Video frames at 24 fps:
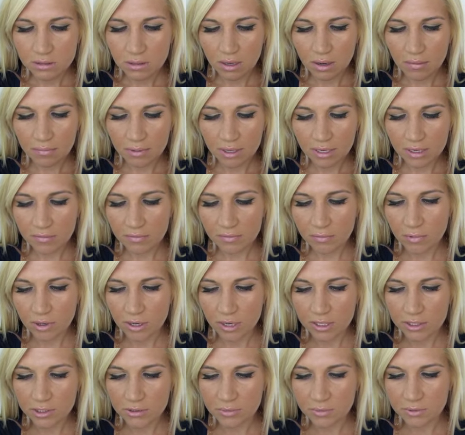I'm not even
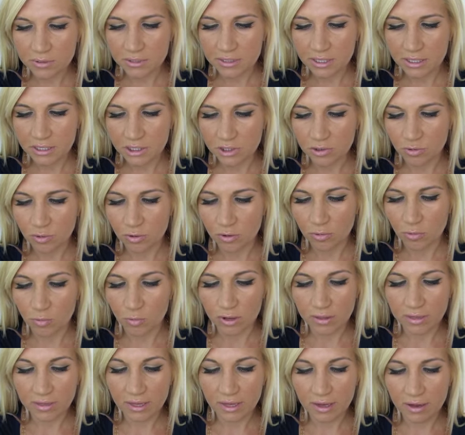100% sure
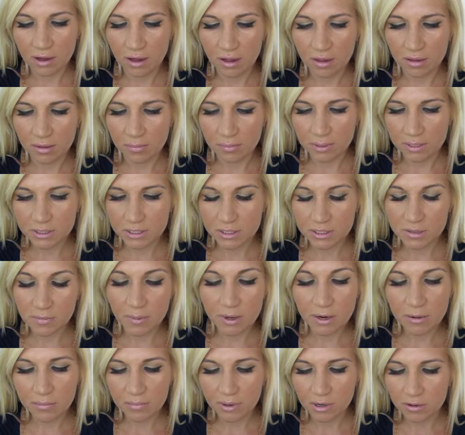what they call it, but it's the
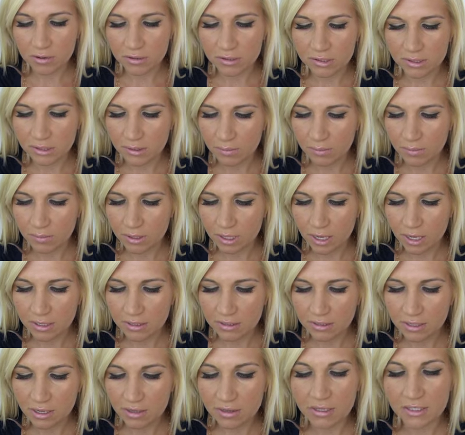Bare Minerals lip
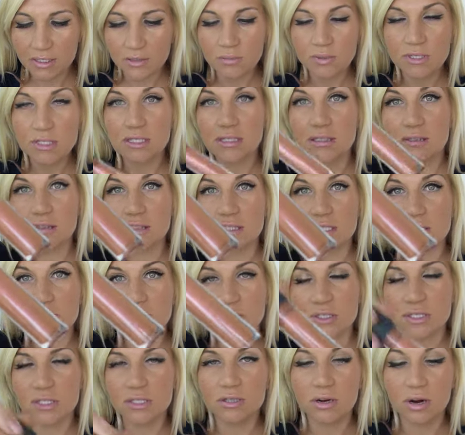gloss, and this one's in
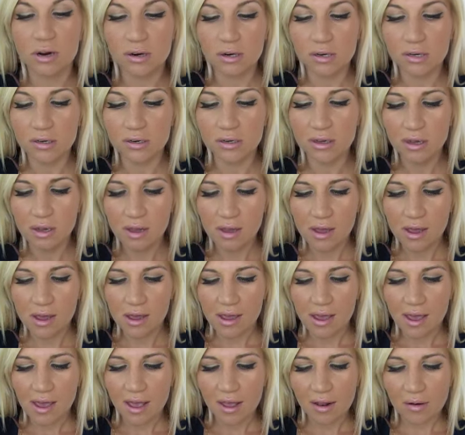Citrus Tart.
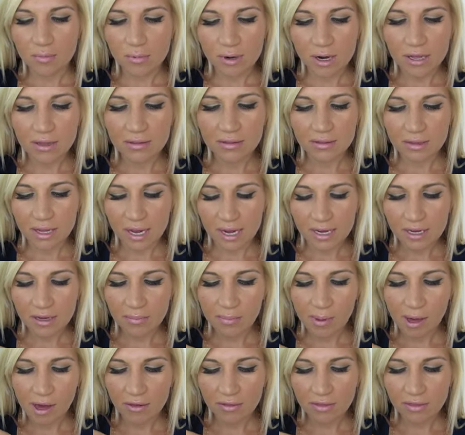And what I like
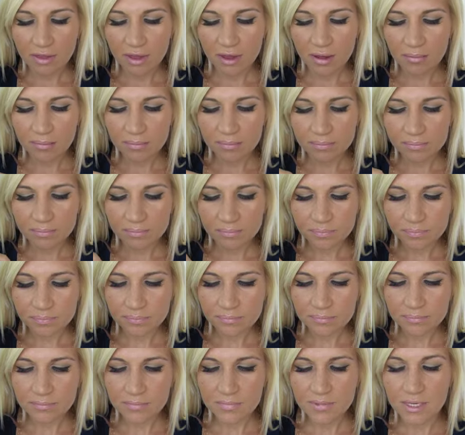about them
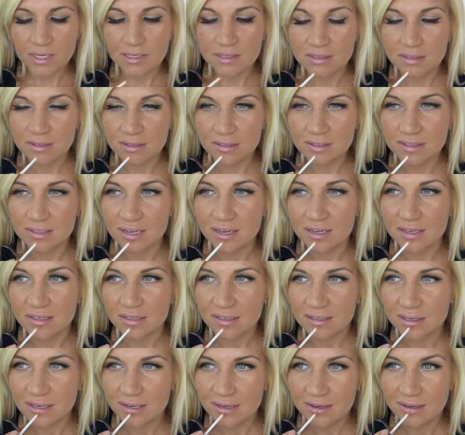is the
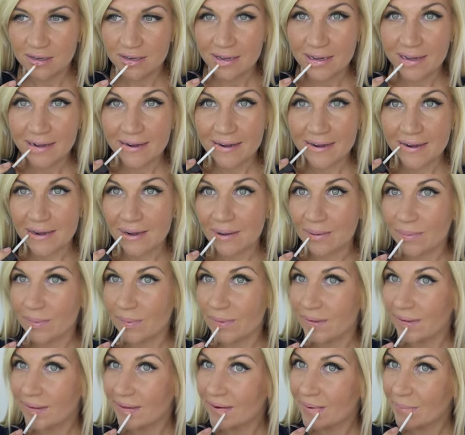scent.
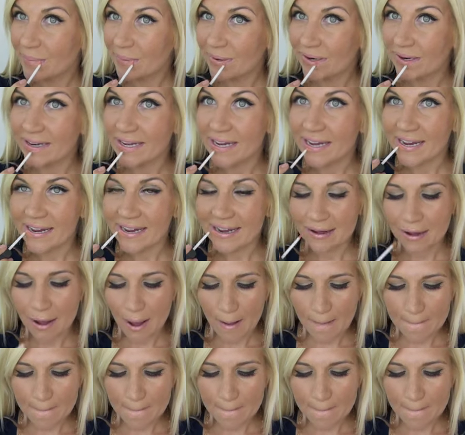They're pretty.